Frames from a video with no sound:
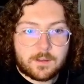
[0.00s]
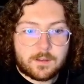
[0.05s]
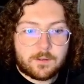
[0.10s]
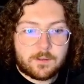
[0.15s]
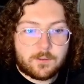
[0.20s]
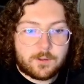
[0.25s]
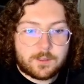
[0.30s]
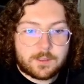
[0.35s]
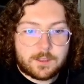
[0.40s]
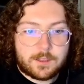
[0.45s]

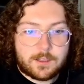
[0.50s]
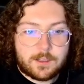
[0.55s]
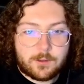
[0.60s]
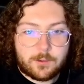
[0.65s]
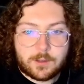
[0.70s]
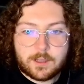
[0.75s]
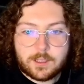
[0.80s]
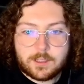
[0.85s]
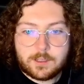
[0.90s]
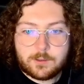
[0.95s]
What's the deal
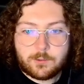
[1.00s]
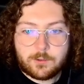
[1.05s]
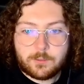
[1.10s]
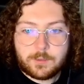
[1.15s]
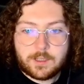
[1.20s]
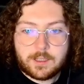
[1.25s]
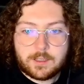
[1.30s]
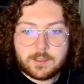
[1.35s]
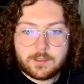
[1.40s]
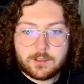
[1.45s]
with this one
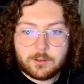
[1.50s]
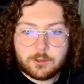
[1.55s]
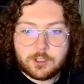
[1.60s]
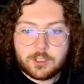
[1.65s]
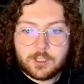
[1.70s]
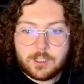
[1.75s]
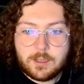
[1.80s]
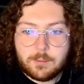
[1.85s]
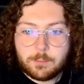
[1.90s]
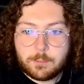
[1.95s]
being so
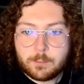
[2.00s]
cheap?